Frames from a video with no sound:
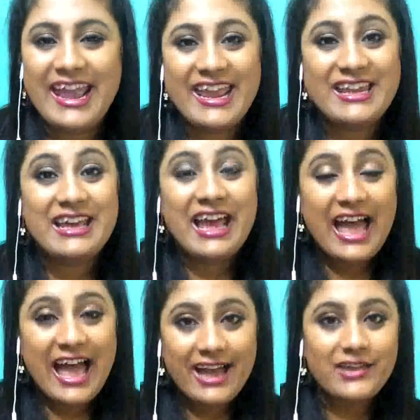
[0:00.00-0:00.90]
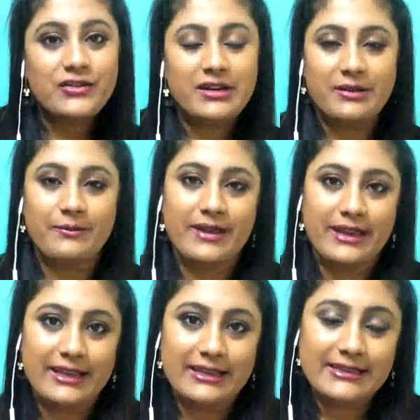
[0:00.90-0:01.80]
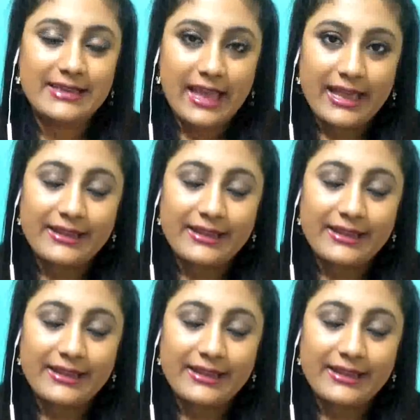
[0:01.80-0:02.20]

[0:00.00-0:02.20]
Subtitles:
It actually means